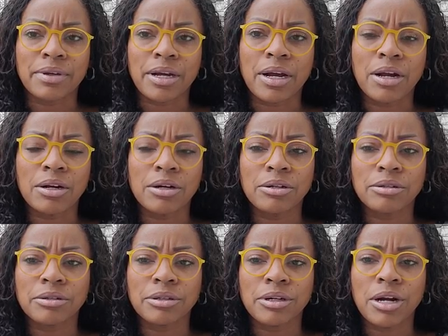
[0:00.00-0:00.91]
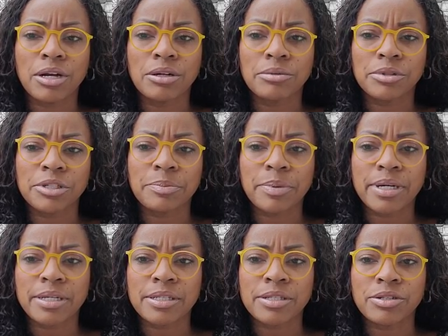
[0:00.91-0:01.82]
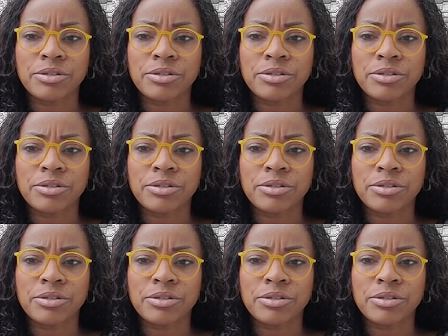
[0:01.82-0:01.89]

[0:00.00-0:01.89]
her response